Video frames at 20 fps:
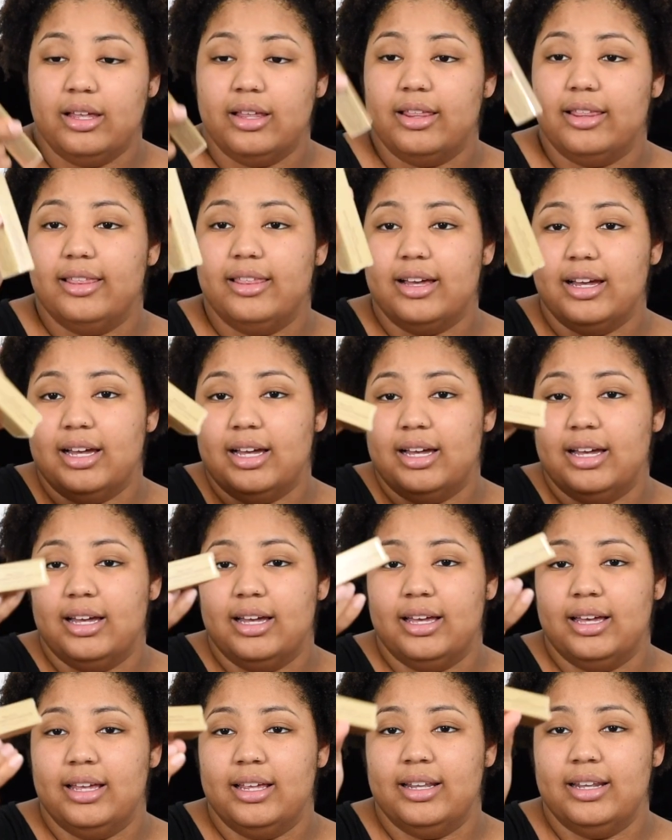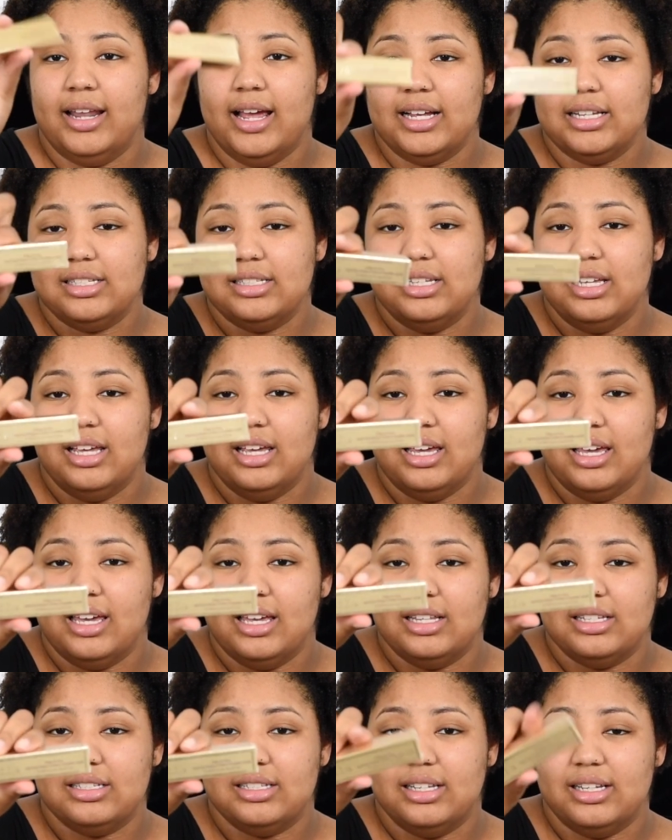The next thing
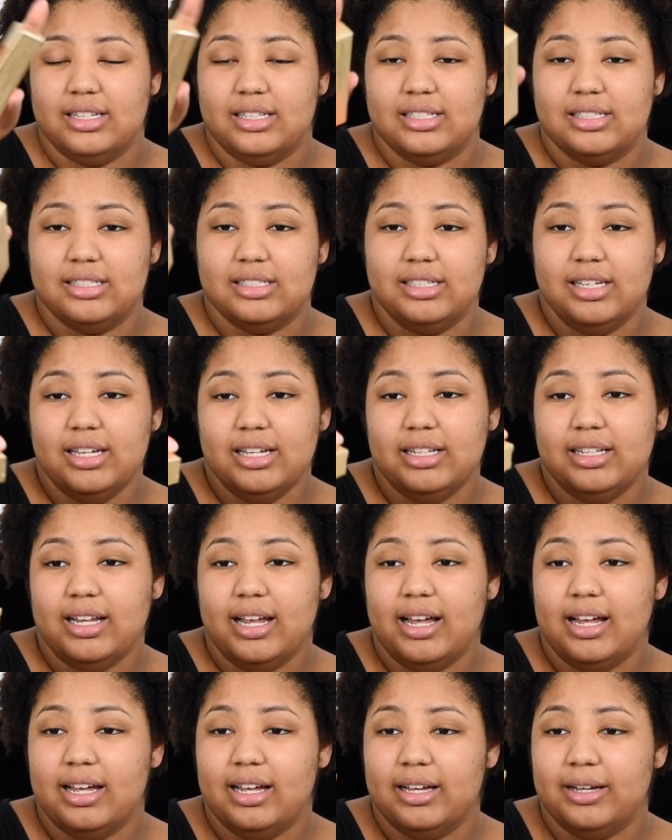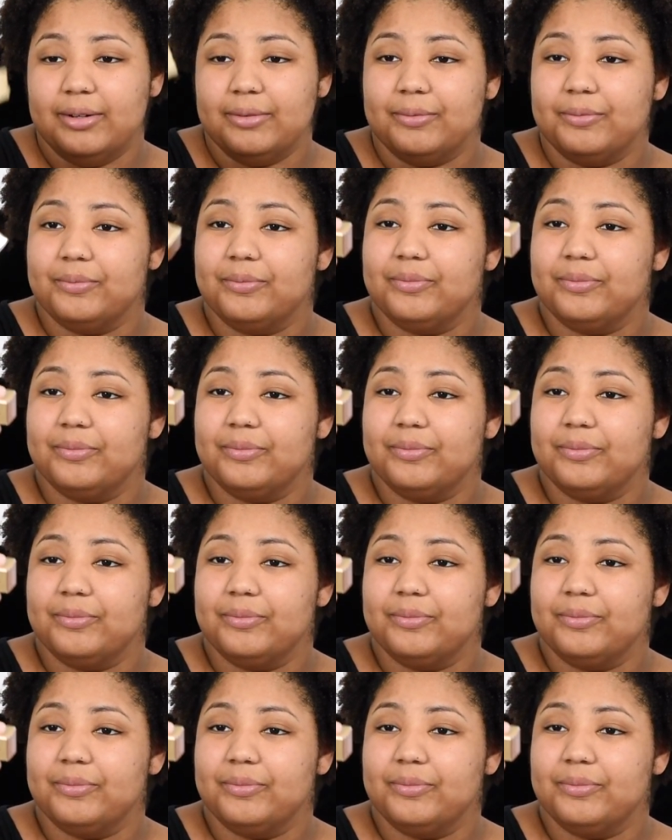is the Stila